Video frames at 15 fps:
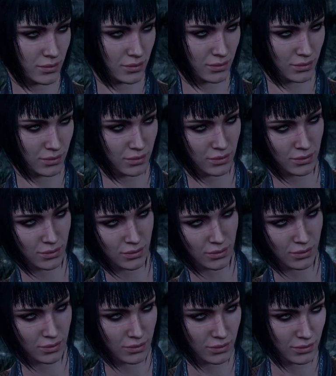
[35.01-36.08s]

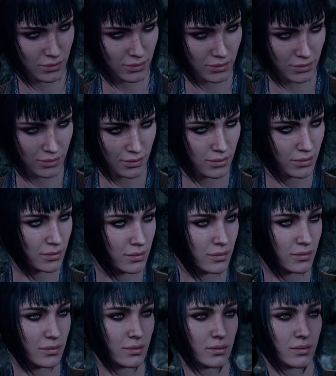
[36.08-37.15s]

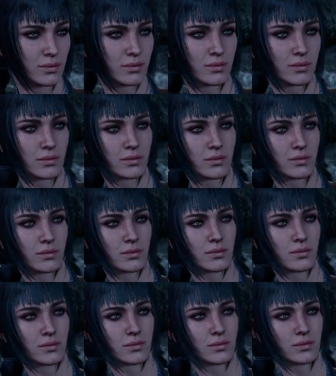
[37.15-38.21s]

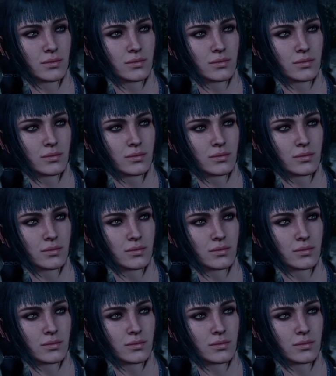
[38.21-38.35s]
Nobody speaks.